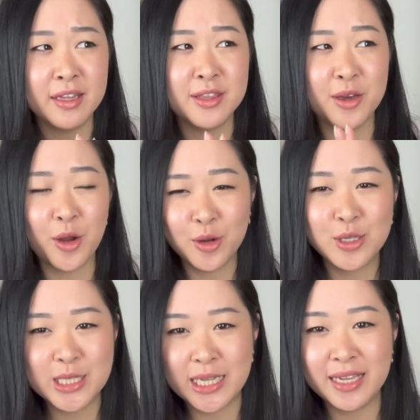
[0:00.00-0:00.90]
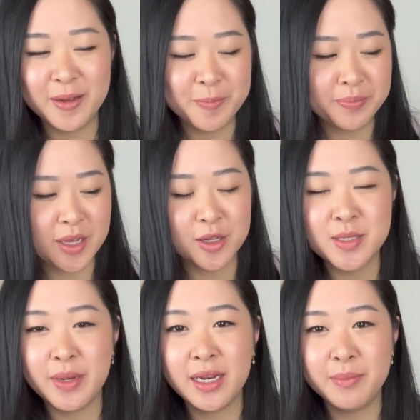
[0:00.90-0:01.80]
the OG Nano
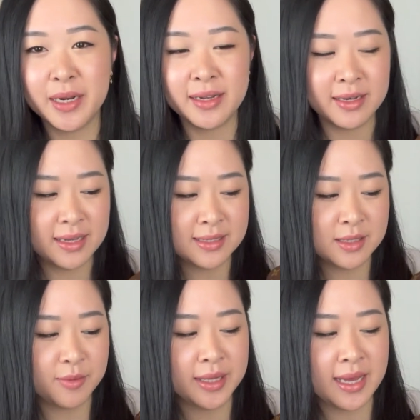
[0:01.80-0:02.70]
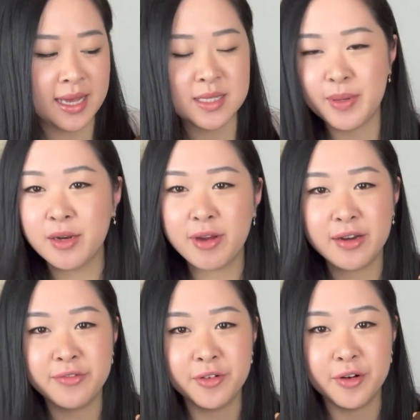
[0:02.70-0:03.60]
Speedy, but it is the one that has been around
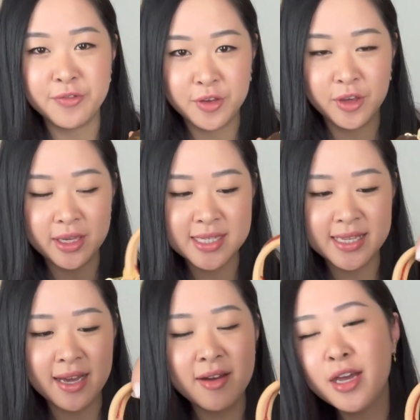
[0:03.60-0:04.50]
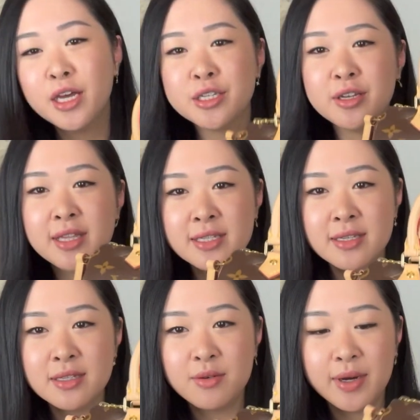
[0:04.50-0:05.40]
for a few years now. So this
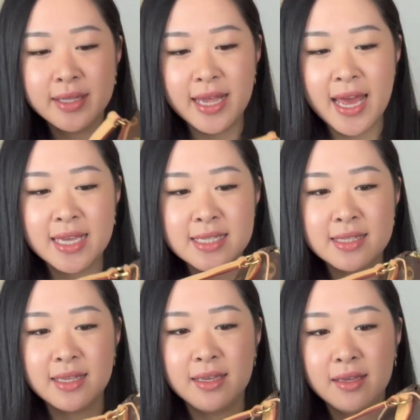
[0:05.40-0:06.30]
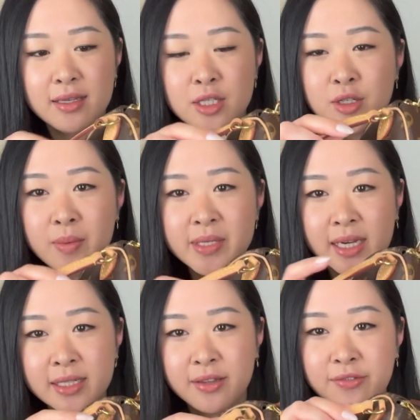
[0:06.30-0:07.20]
is the one that has the straps
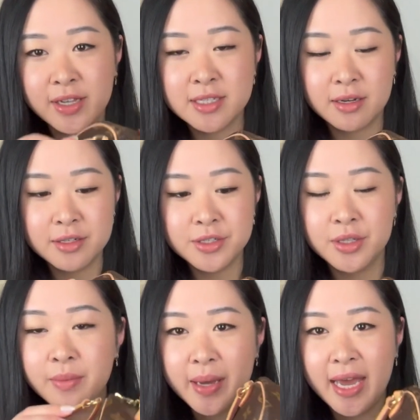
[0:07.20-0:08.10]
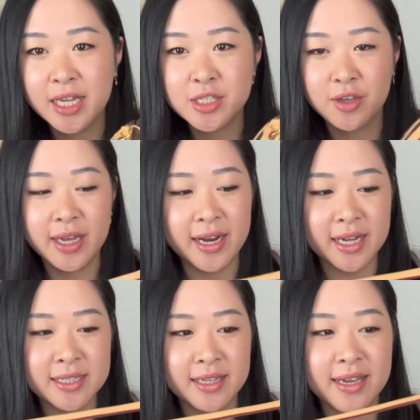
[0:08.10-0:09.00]
actually fixed onto the bag, so you can't
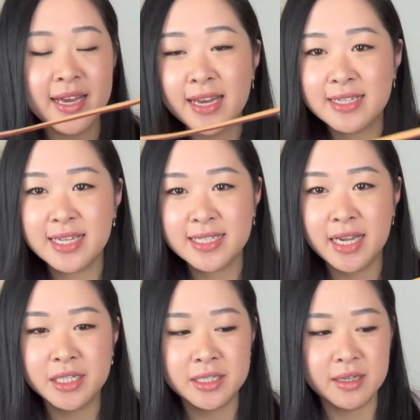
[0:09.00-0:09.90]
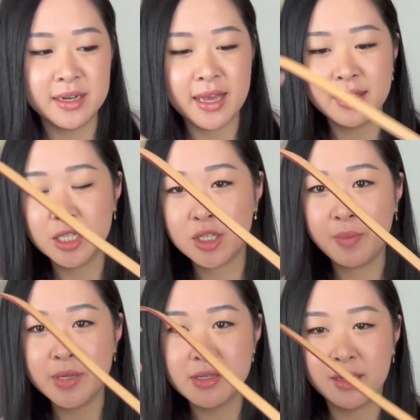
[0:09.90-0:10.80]
actually detach it, and the
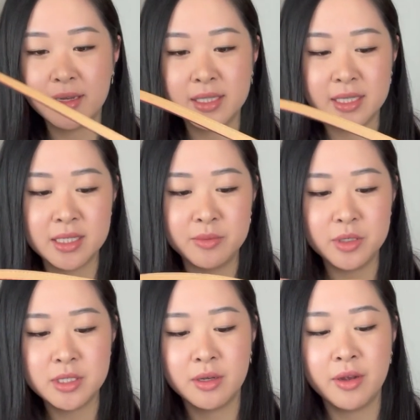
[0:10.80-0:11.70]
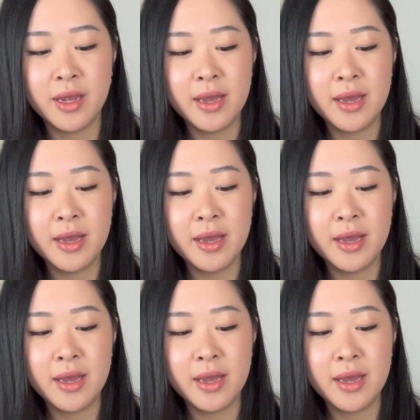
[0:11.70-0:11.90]
strap is not adjustable. So